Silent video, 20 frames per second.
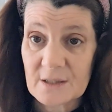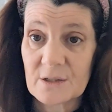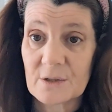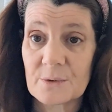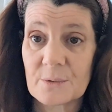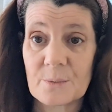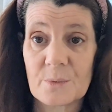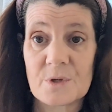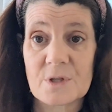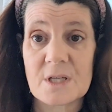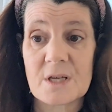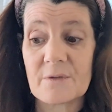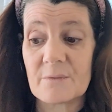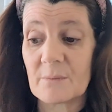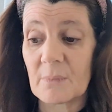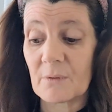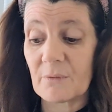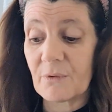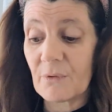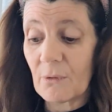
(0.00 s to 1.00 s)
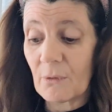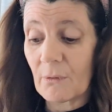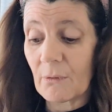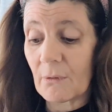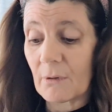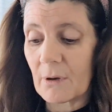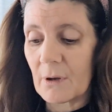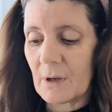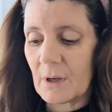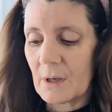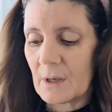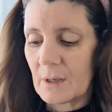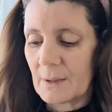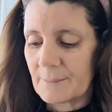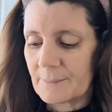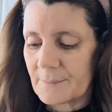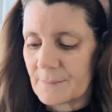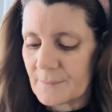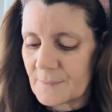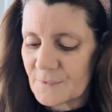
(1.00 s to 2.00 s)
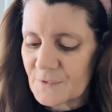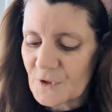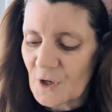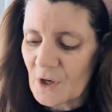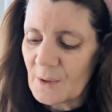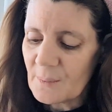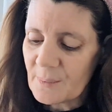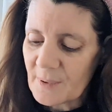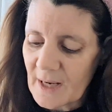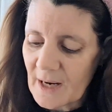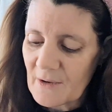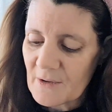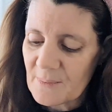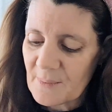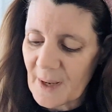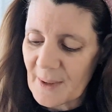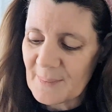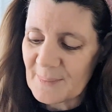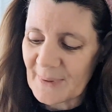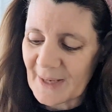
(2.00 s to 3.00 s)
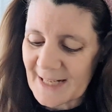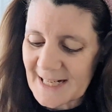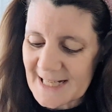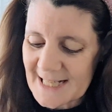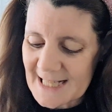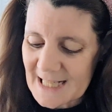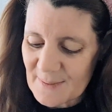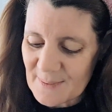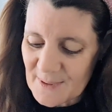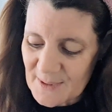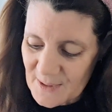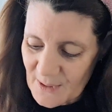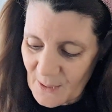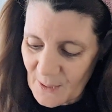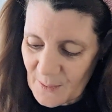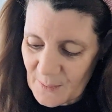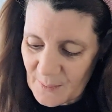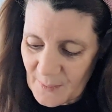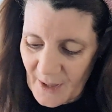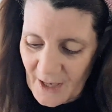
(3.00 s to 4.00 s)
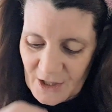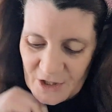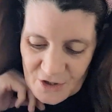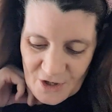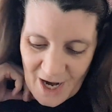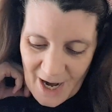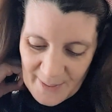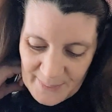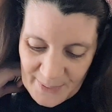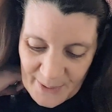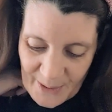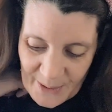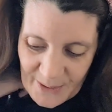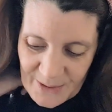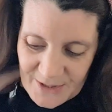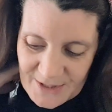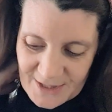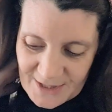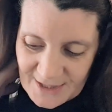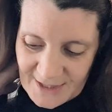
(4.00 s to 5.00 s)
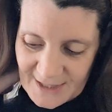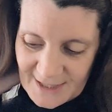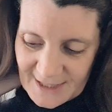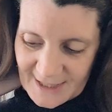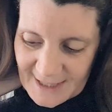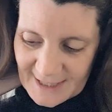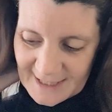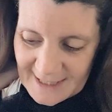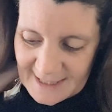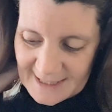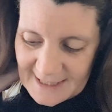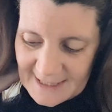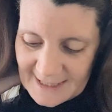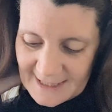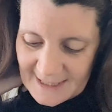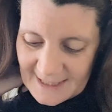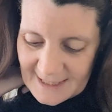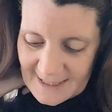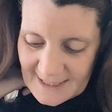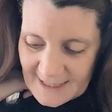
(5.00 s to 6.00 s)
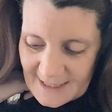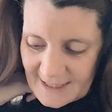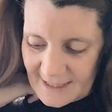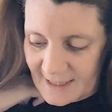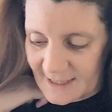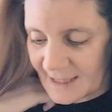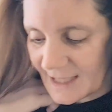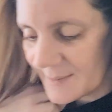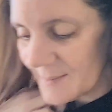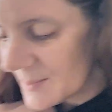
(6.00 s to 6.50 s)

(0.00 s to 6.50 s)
than it was even before. Don't play with my bunny slippers on my tripod. Let